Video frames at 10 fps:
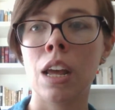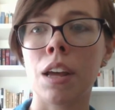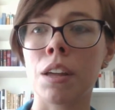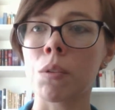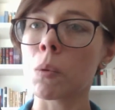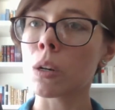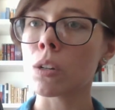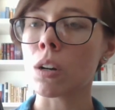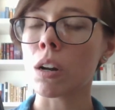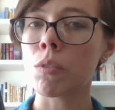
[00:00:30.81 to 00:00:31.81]
the
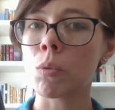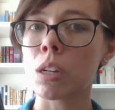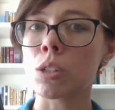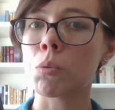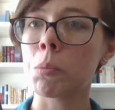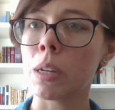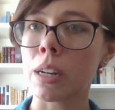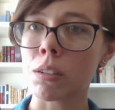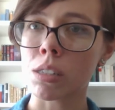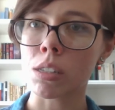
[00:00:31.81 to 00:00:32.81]
winner of which will be
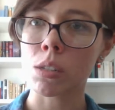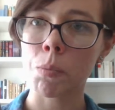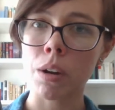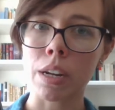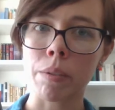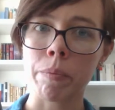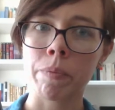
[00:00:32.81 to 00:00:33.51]
announced this spring.